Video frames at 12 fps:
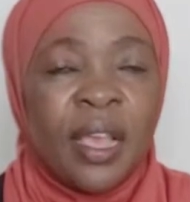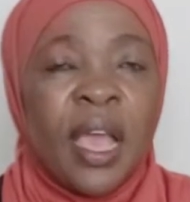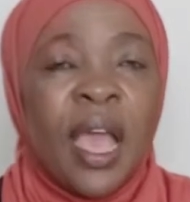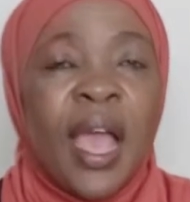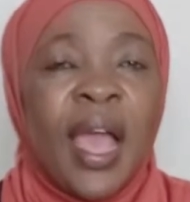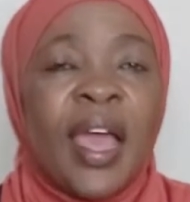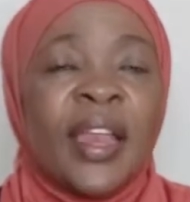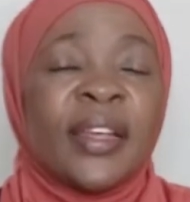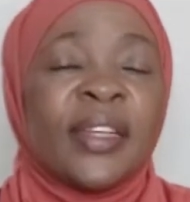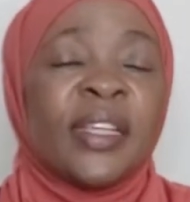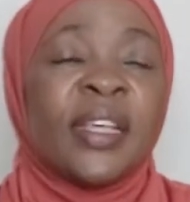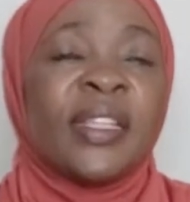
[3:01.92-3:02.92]
and
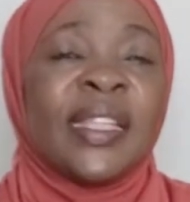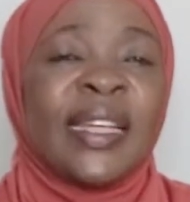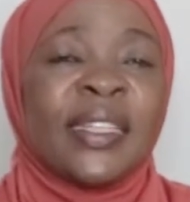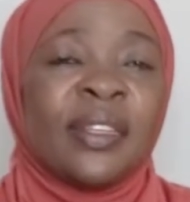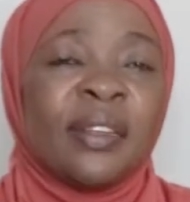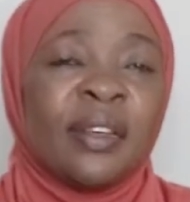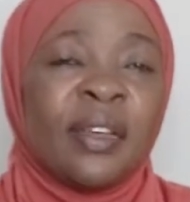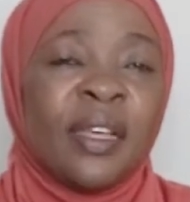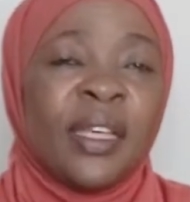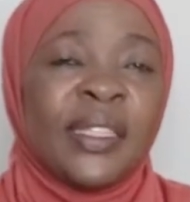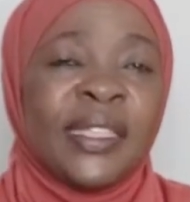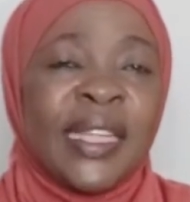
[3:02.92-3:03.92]
that
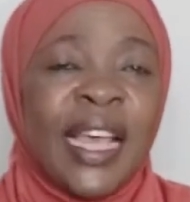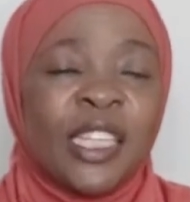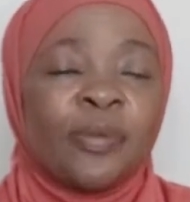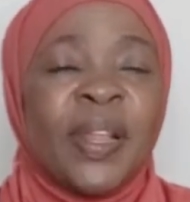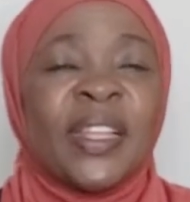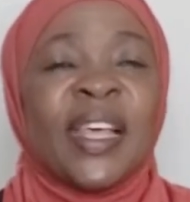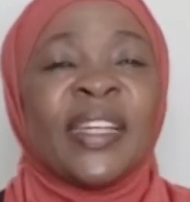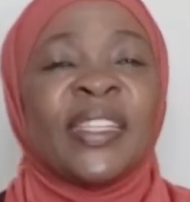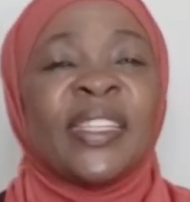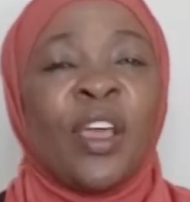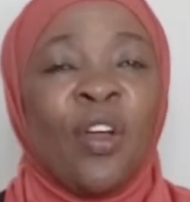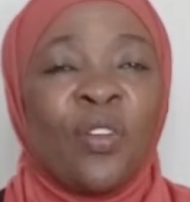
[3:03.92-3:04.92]
he's explained that
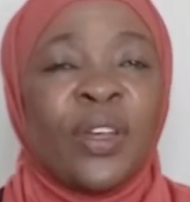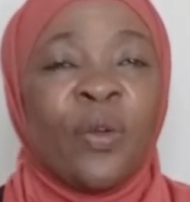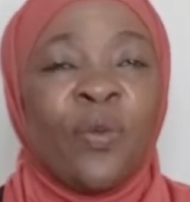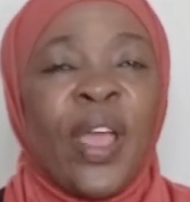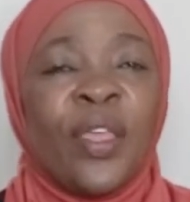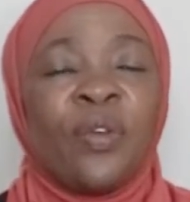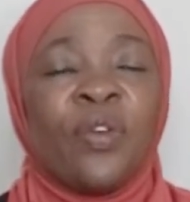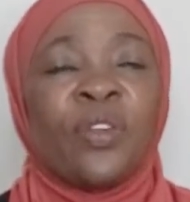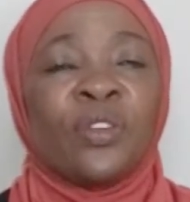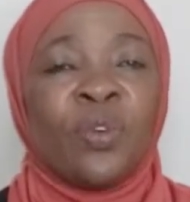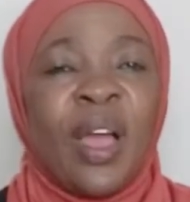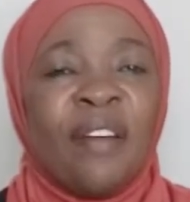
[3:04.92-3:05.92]
the only way you're
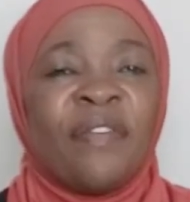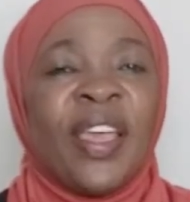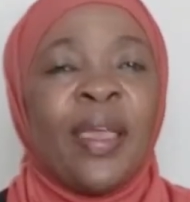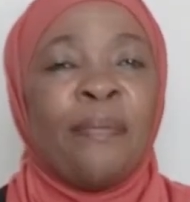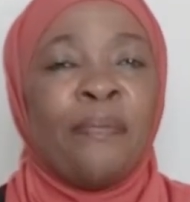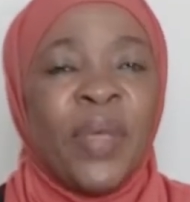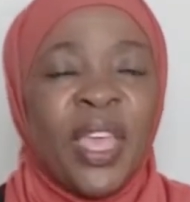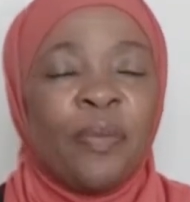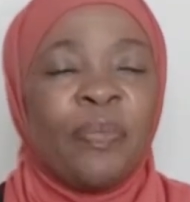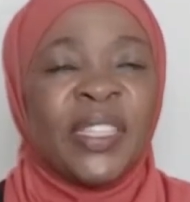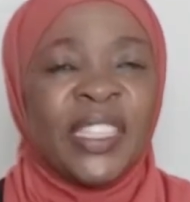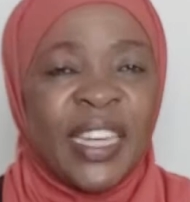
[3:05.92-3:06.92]
going to have a big
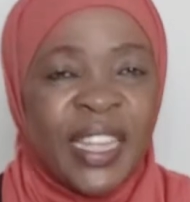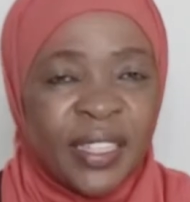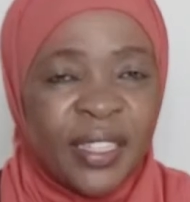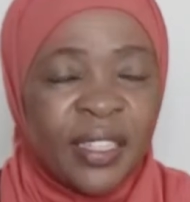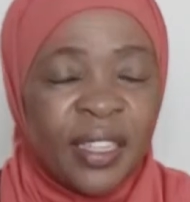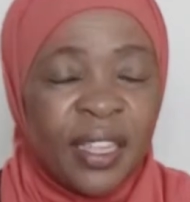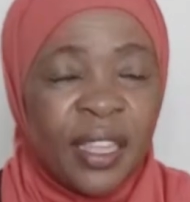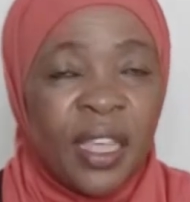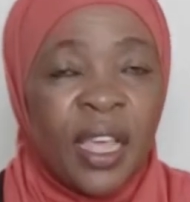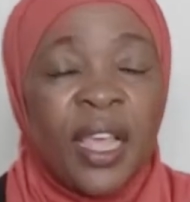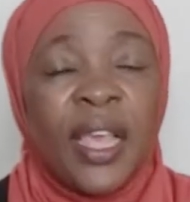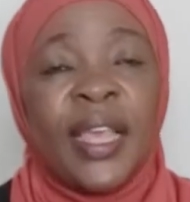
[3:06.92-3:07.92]
business
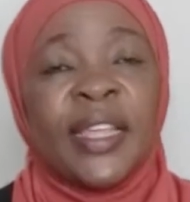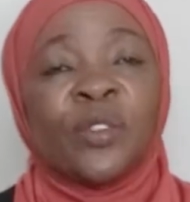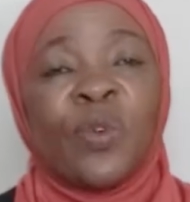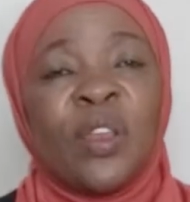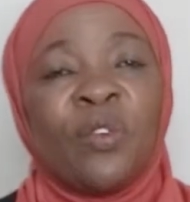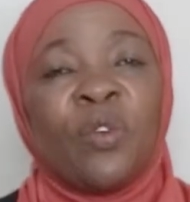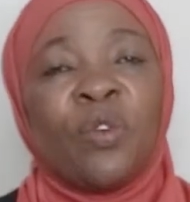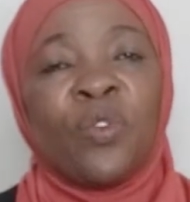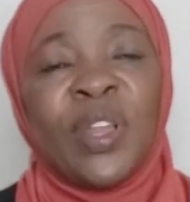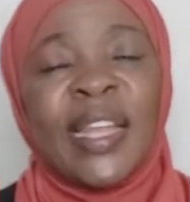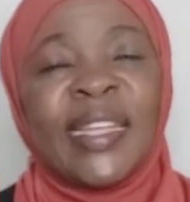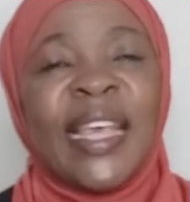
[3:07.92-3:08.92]
is when you
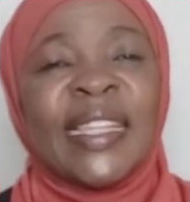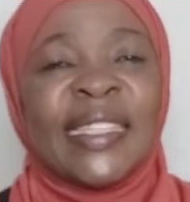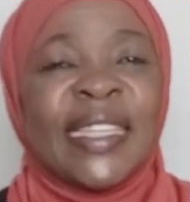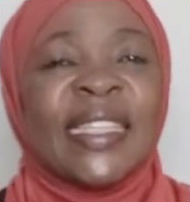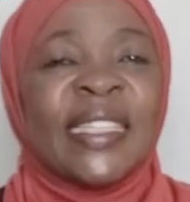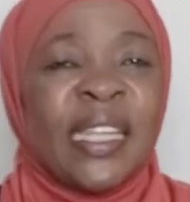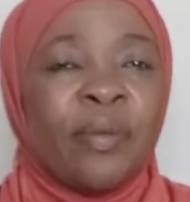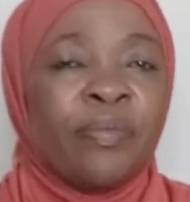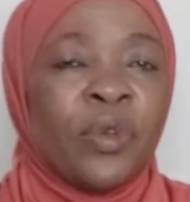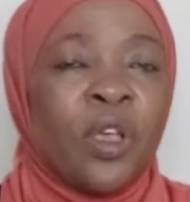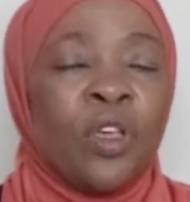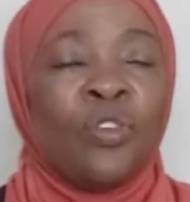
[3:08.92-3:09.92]
create a system.
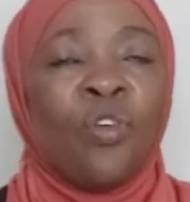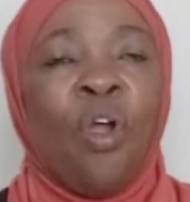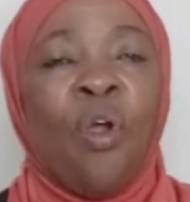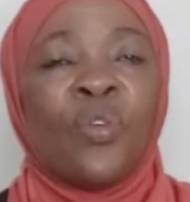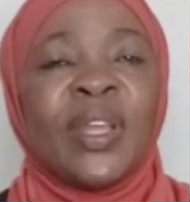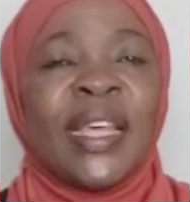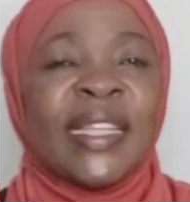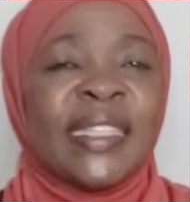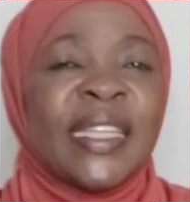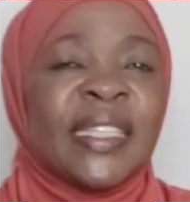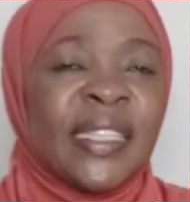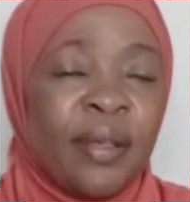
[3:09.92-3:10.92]
You own a
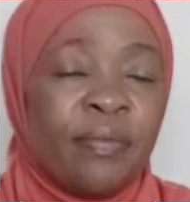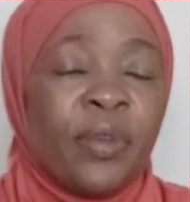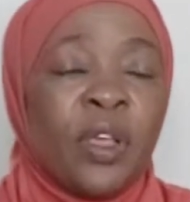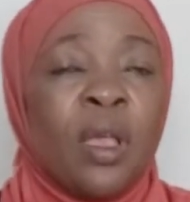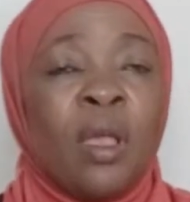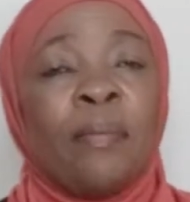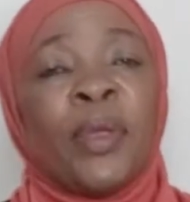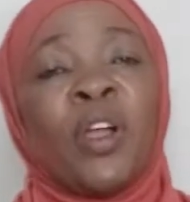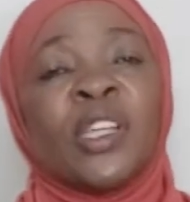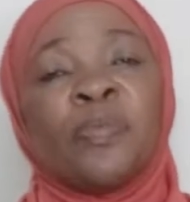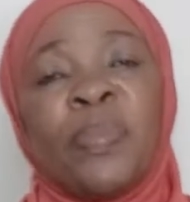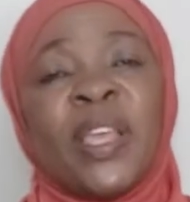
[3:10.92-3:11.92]
system,
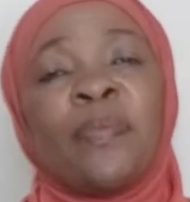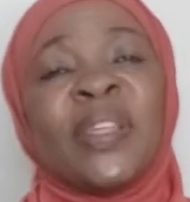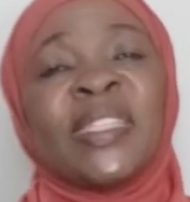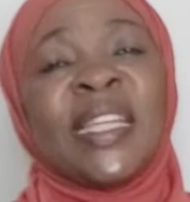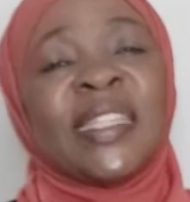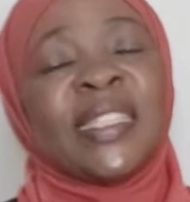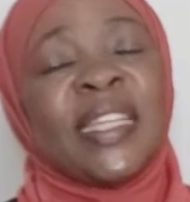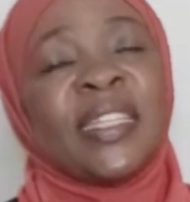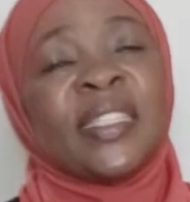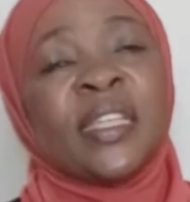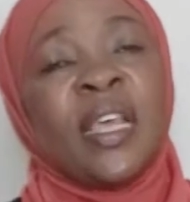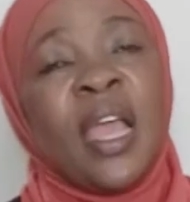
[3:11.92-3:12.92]
because big
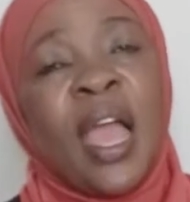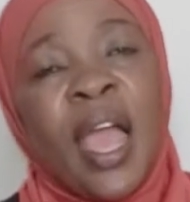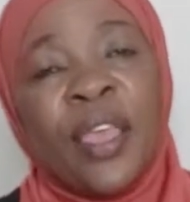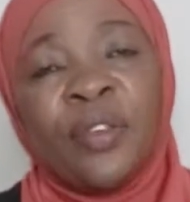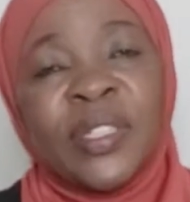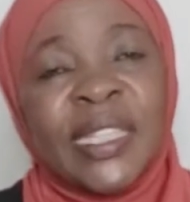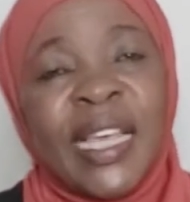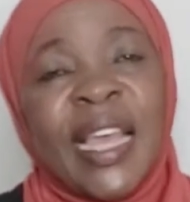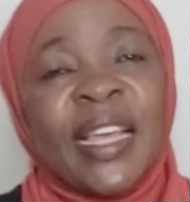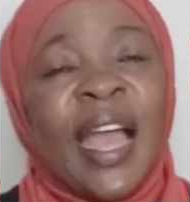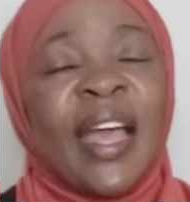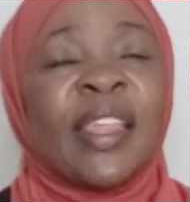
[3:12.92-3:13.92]
businesses are using
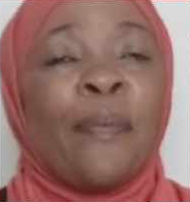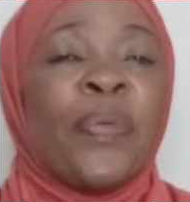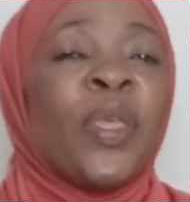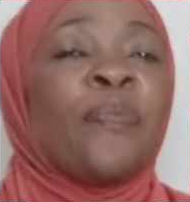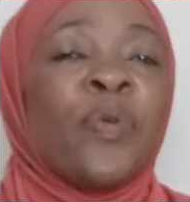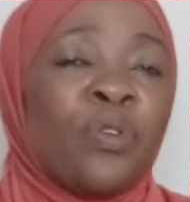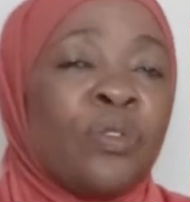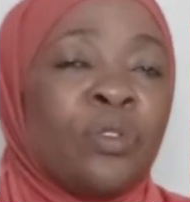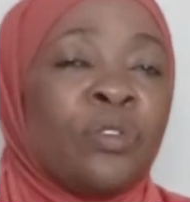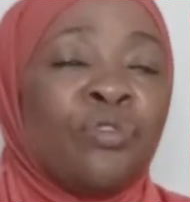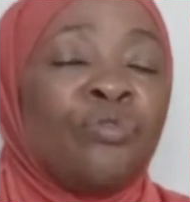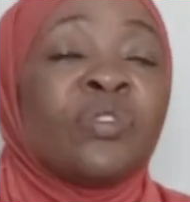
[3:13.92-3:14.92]
other people
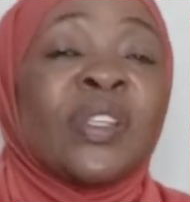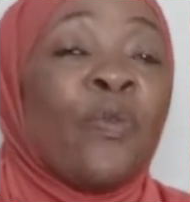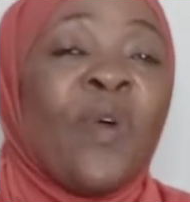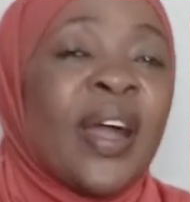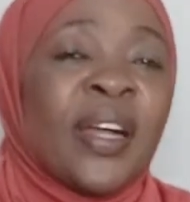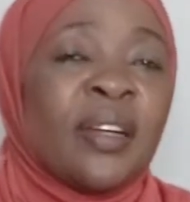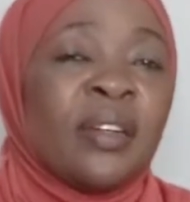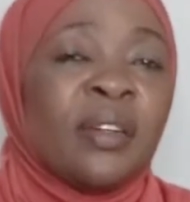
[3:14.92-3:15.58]
to do the work.